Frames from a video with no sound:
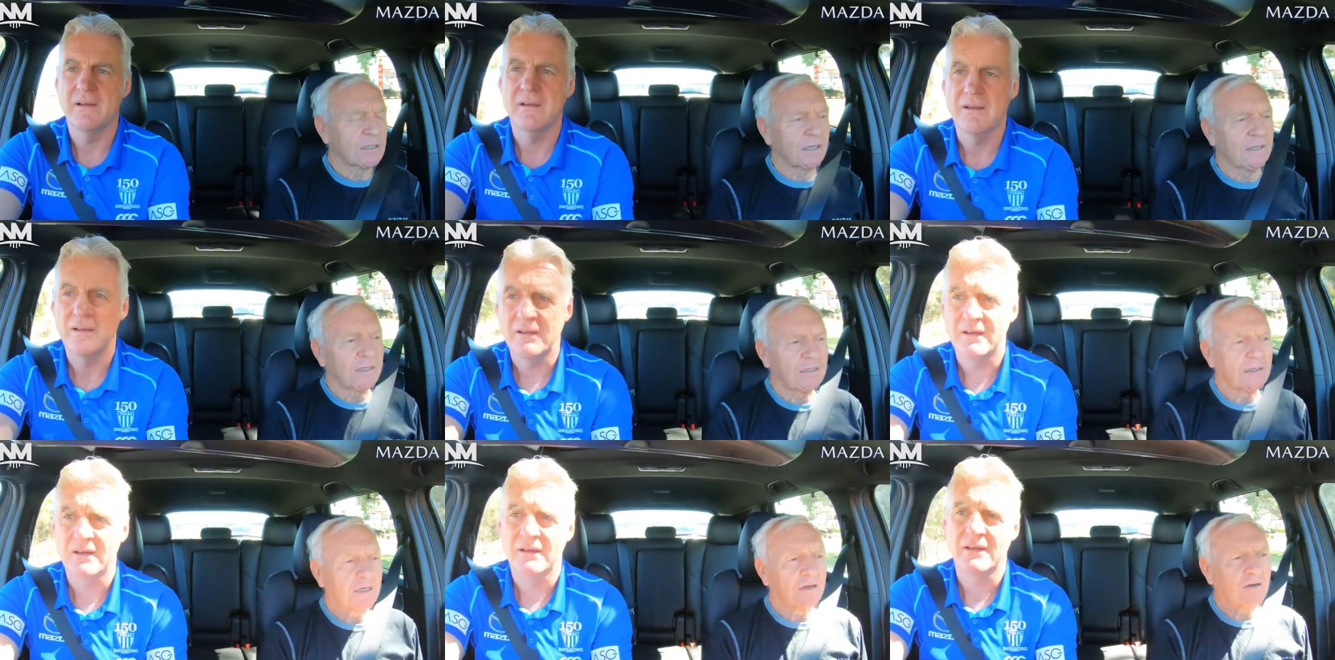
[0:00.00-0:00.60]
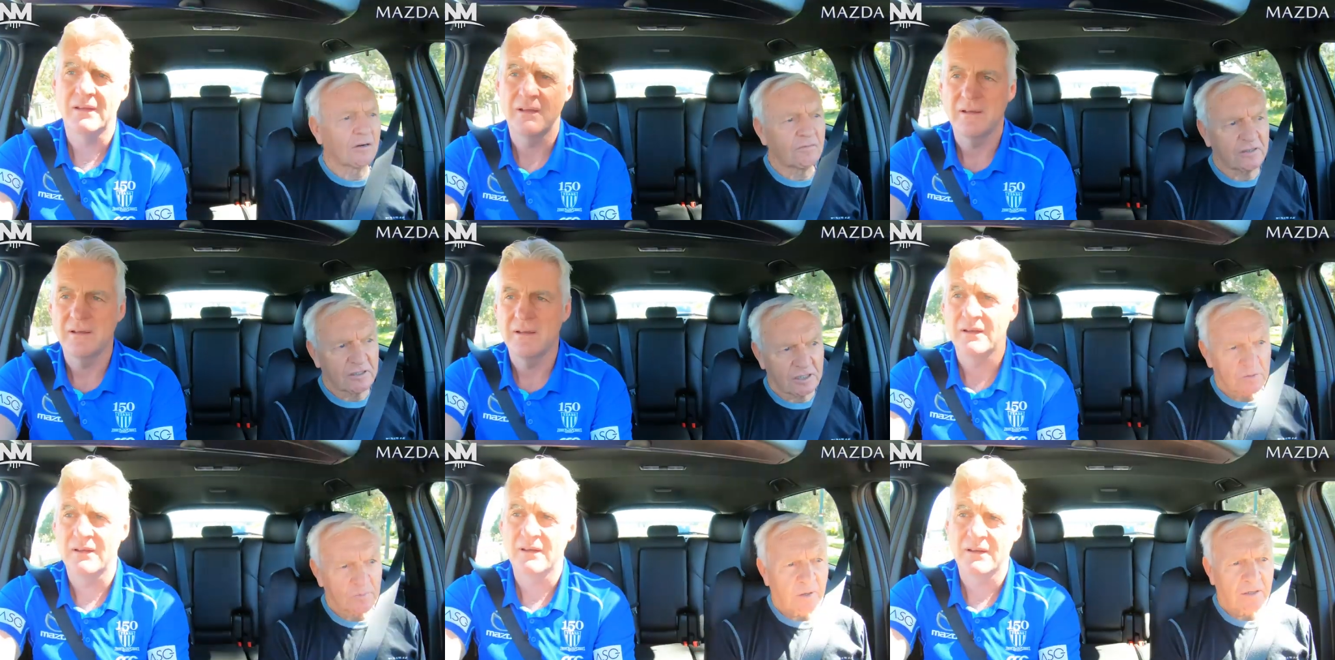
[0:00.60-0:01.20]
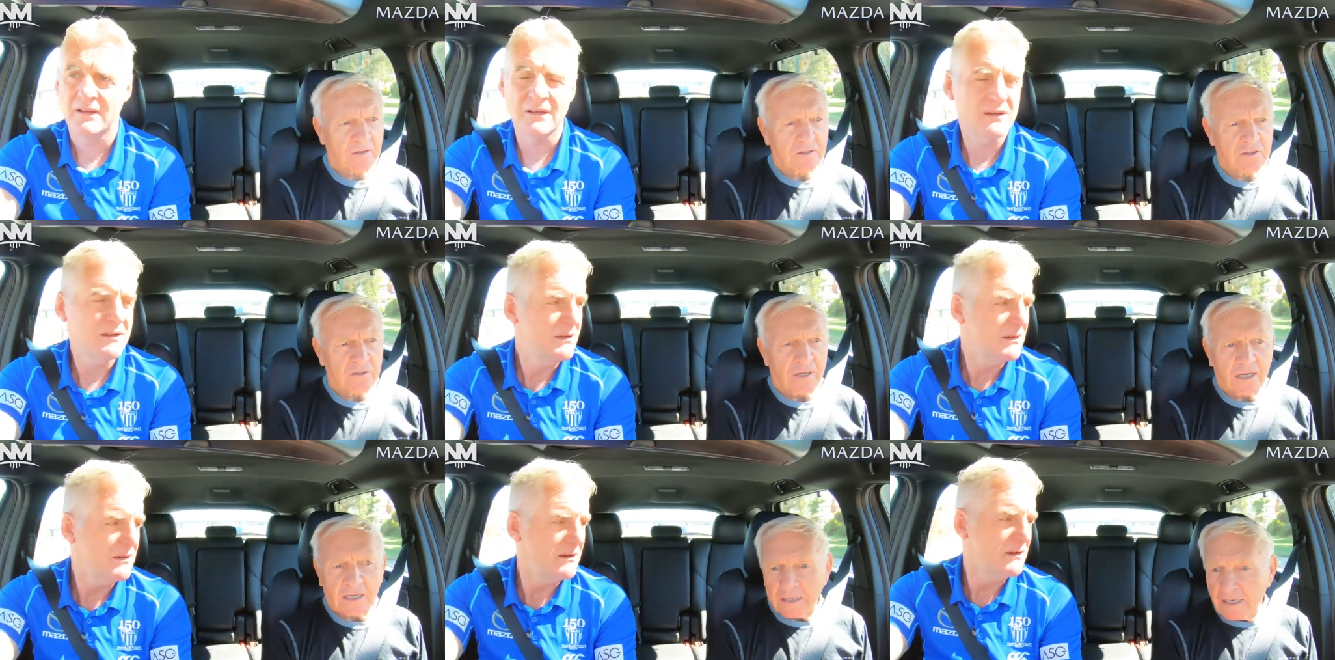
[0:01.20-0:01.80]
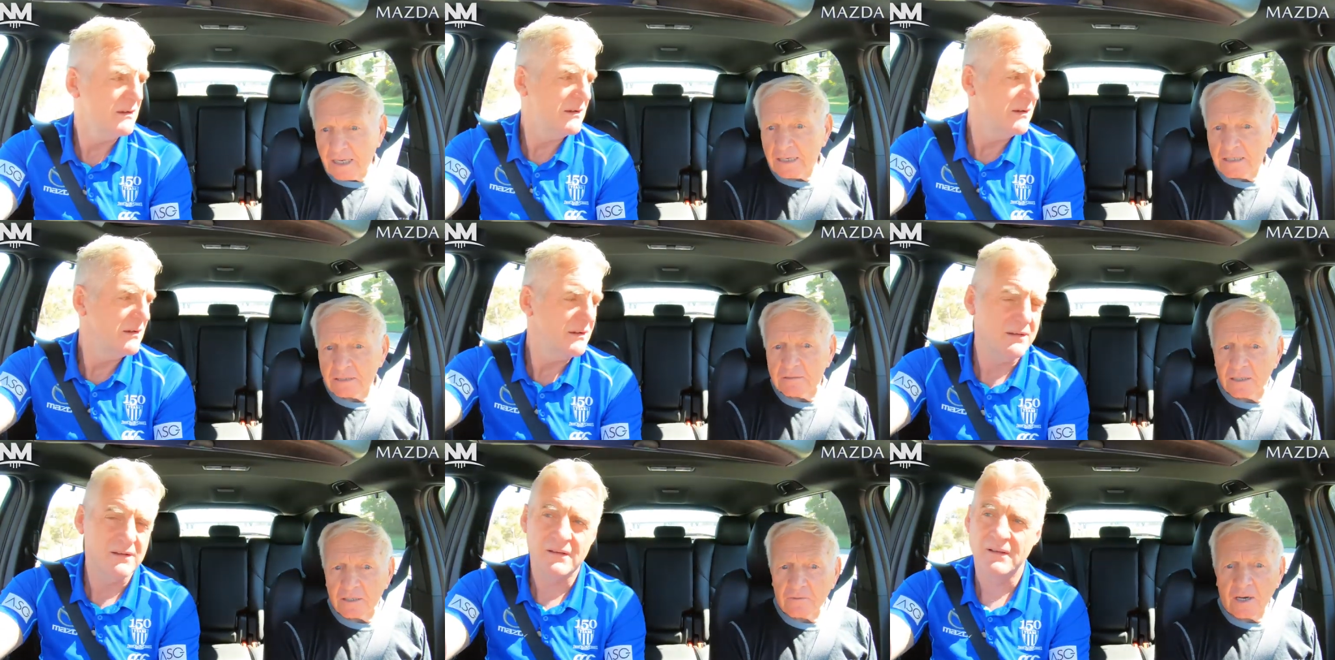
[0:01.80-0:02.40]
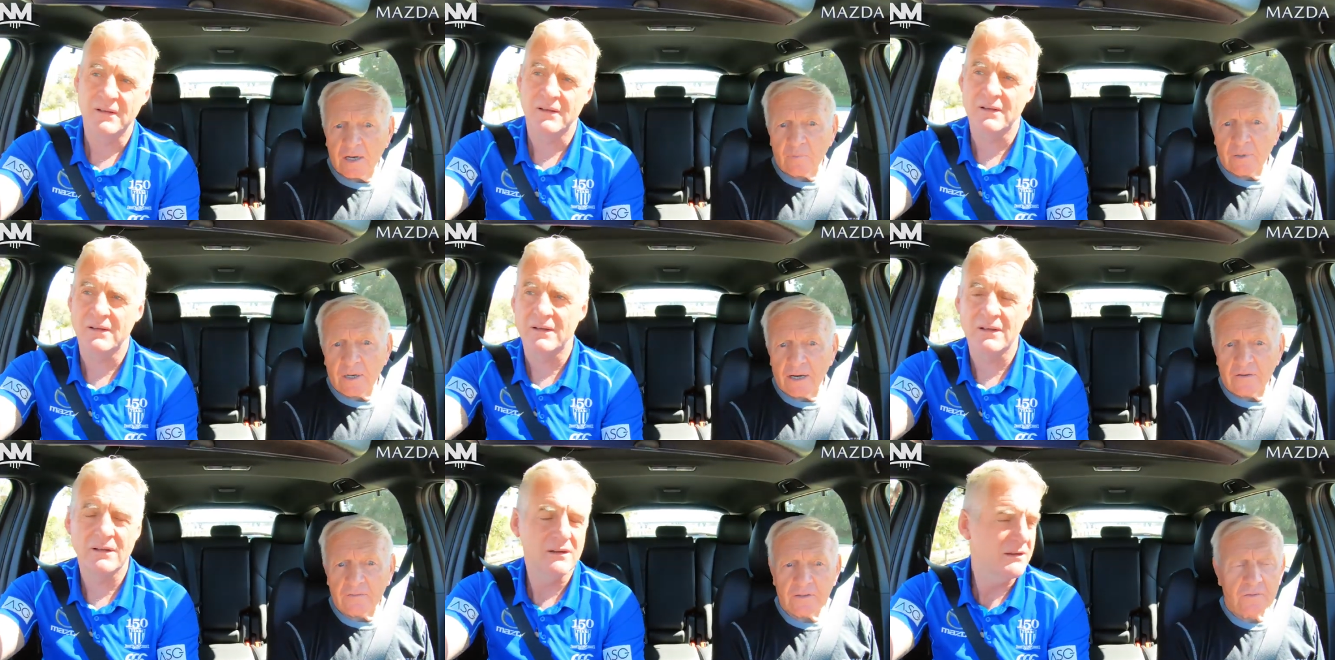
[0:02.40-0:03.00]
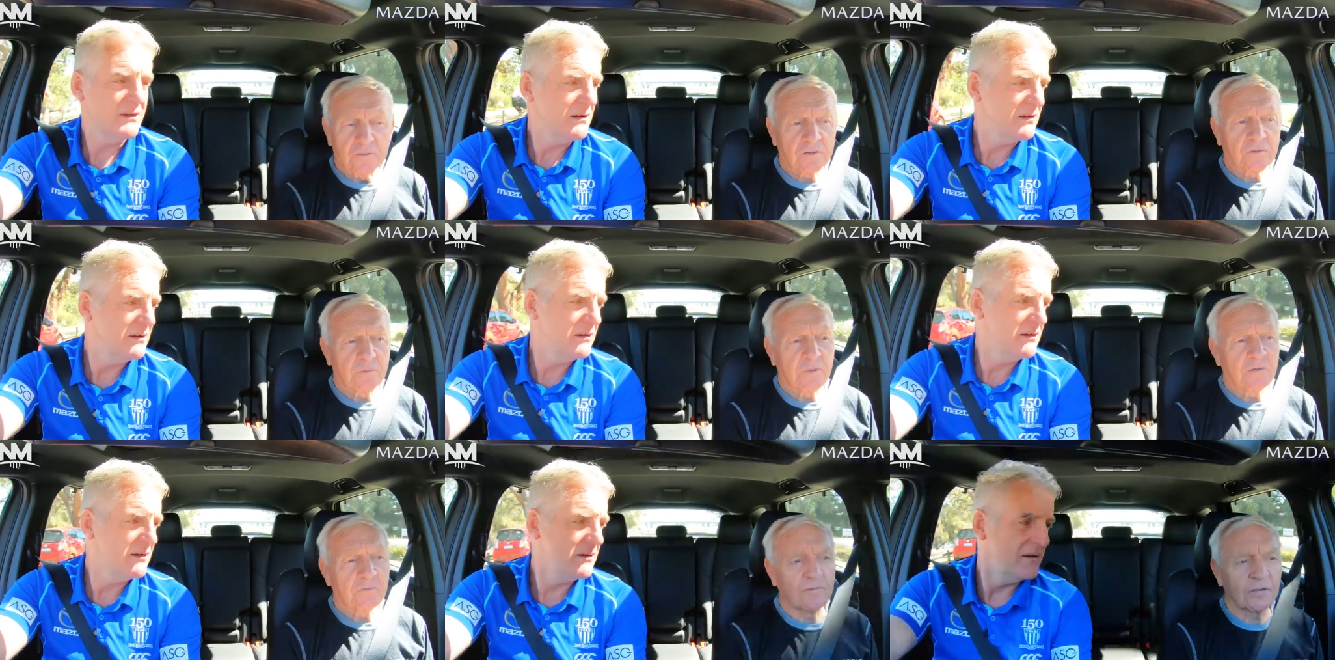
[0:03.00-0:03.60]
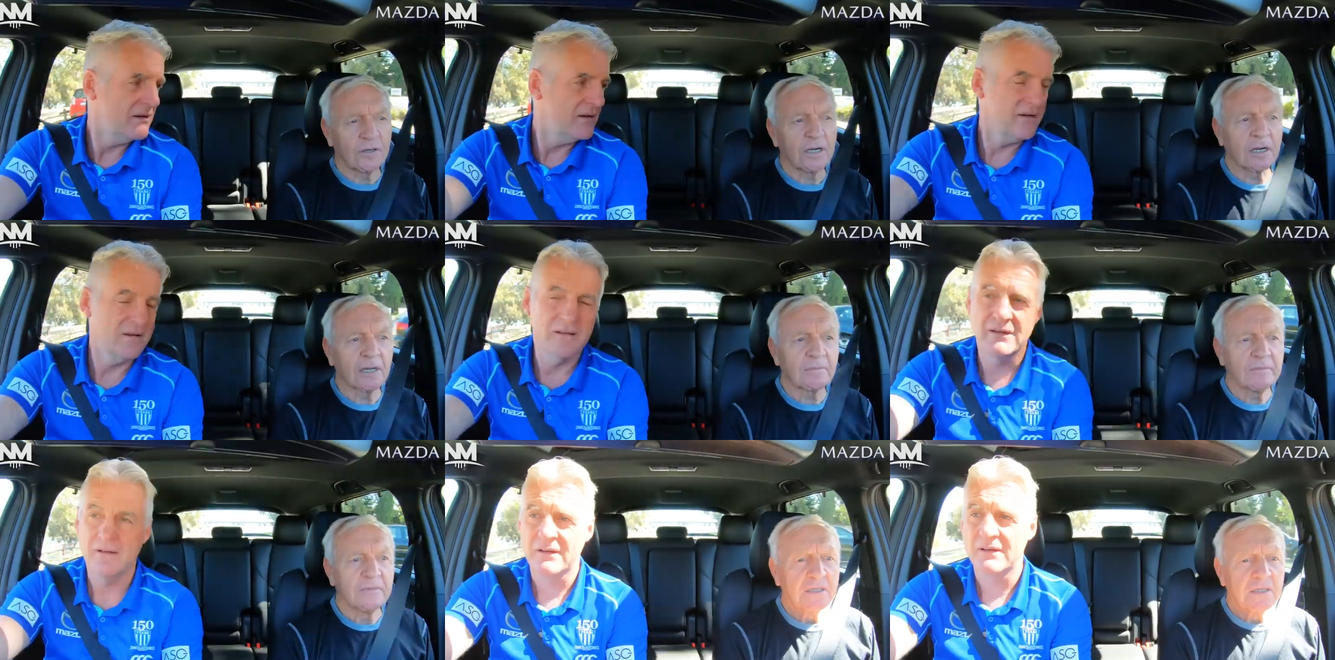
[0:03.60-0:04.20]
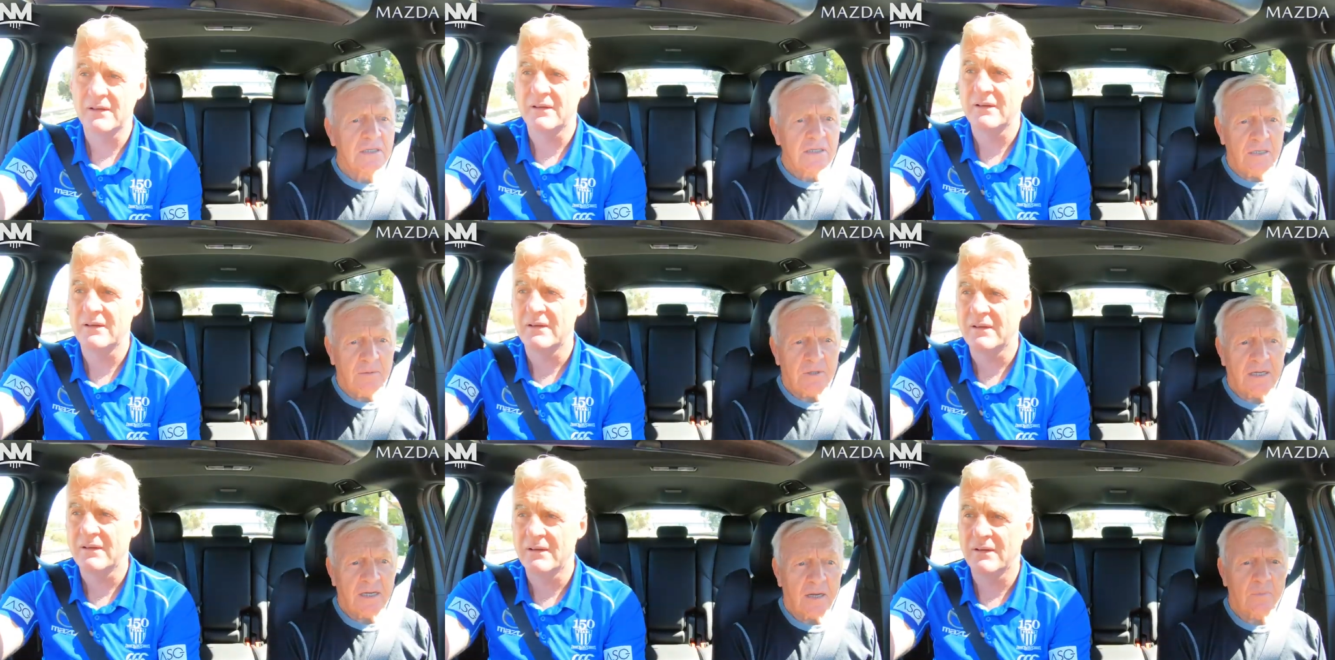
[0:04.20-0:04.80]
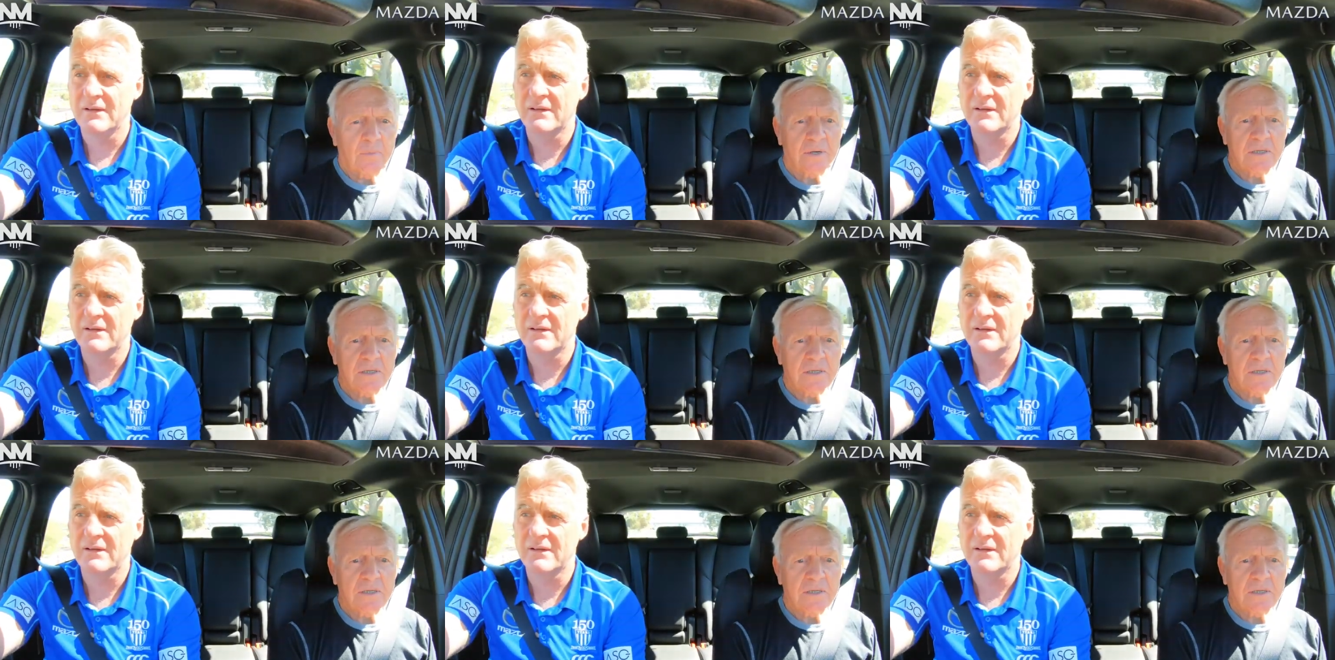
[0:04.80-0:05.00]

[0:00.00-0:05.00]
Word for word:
Speaker 1: So then they'd obviously spoken to Alan Aylett, a great player of the North Melbourne Footy Club. He became